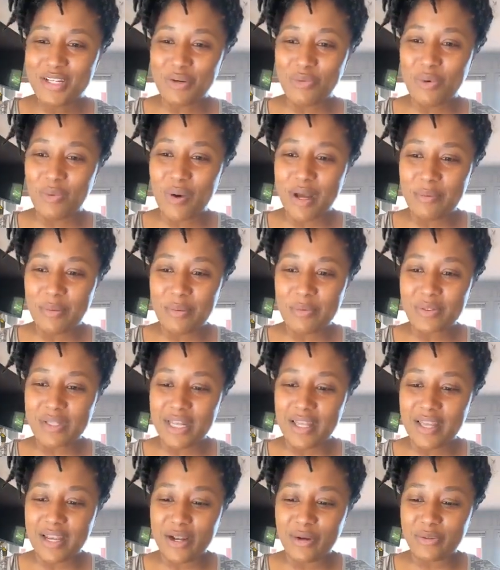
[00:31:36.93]
So when white
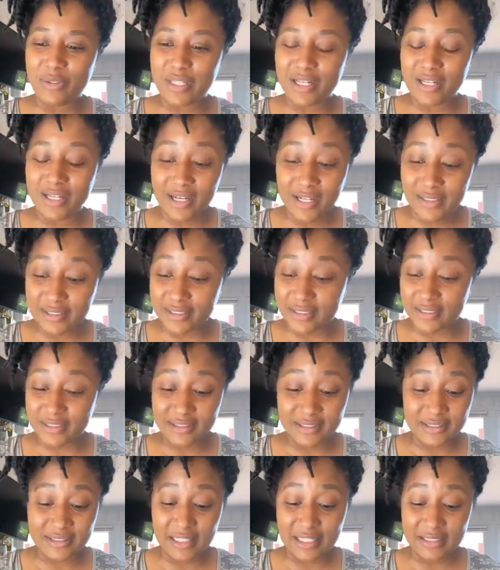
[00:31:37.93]
people say they don't see
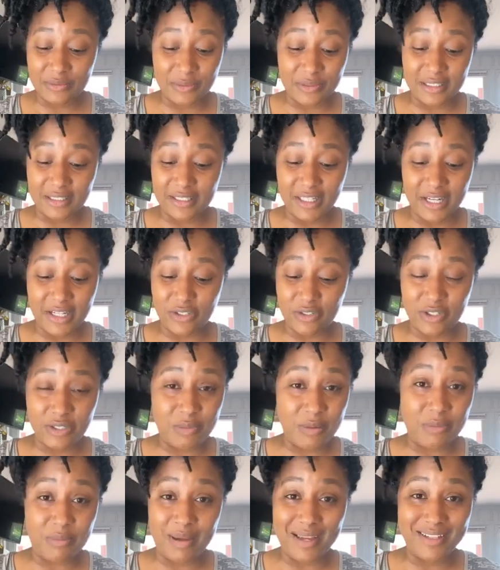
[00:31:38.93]
color, that's what this
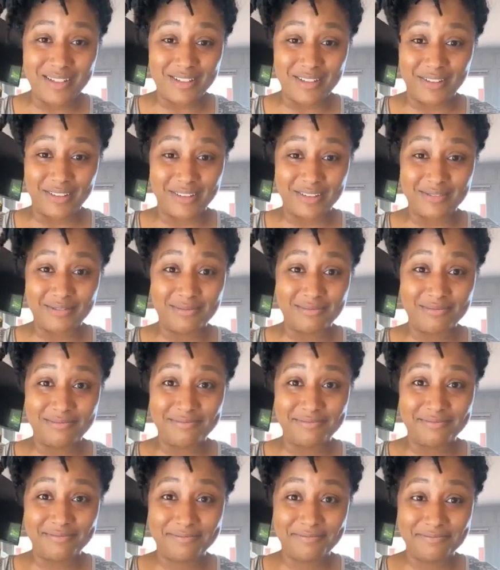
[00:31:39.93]
country has been based on.
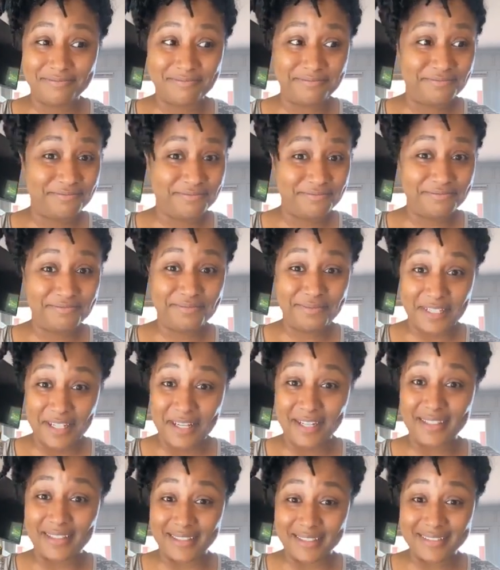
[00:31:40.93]

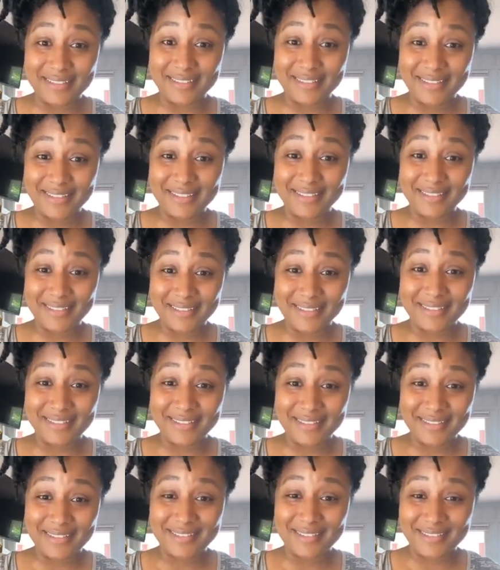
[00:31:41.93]
Color.
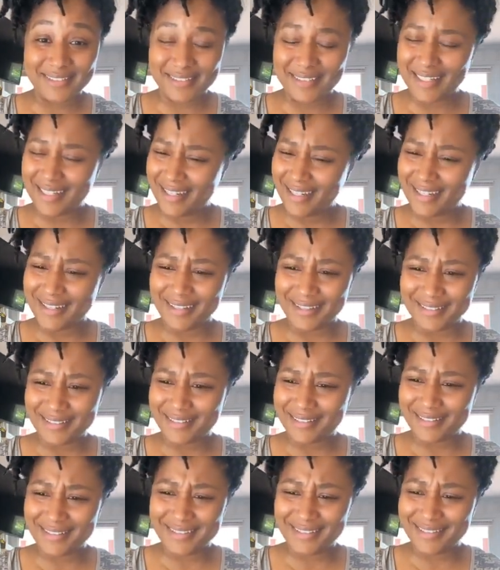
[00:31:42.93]

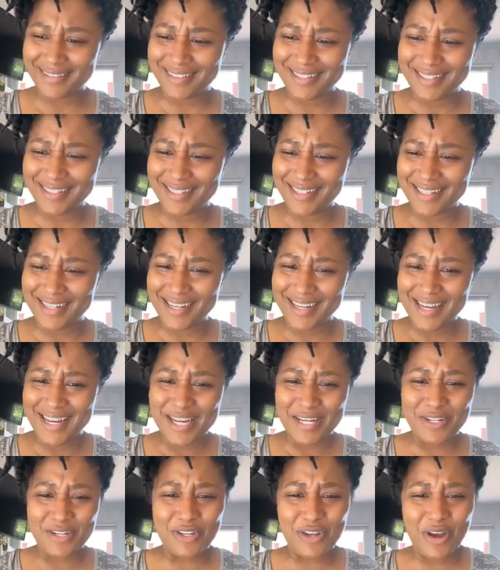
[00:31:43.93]
Yes.
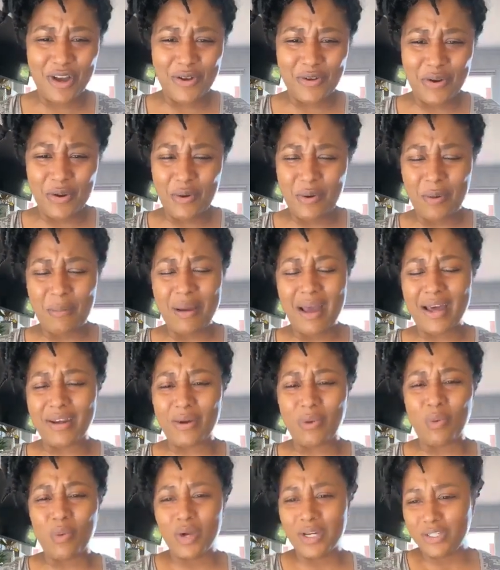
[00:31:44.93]
Do y'all know
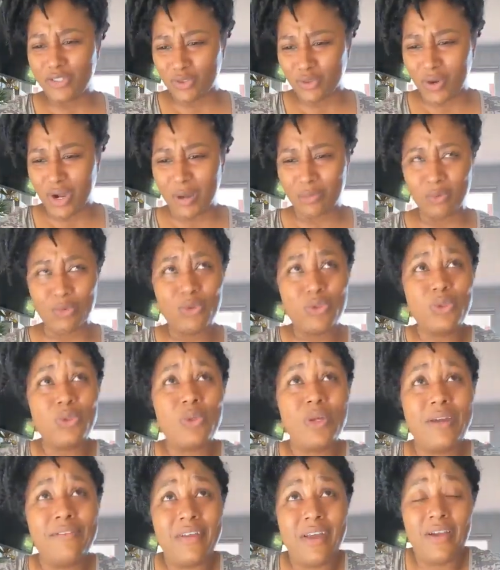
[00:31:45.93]
about a one-drop
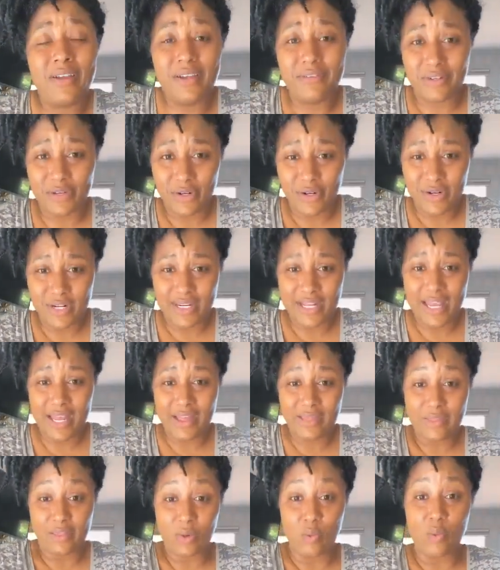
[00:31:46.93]
rule? Have y'all ever heard of
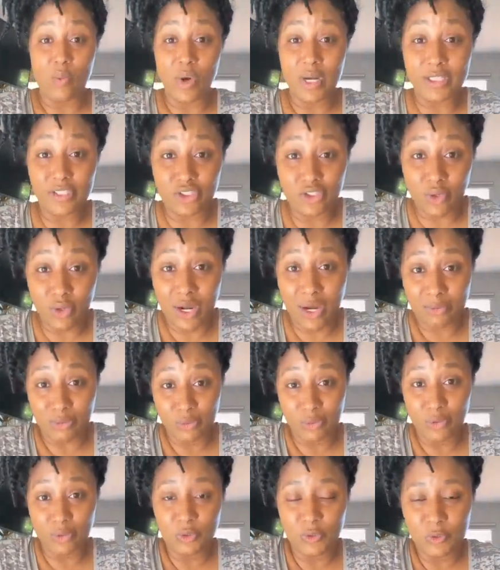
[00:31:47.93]
that? The
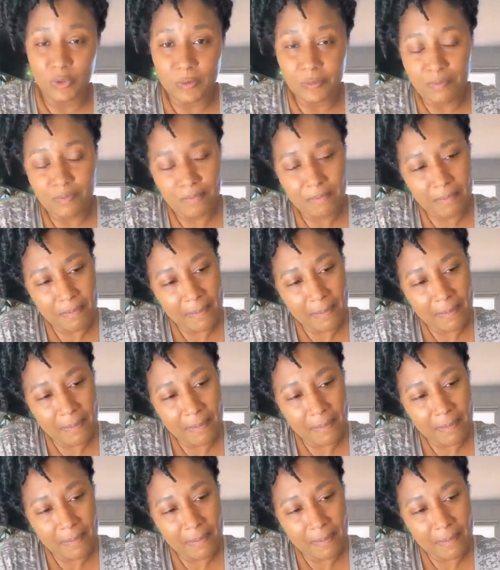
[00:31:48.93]
one-drop rule?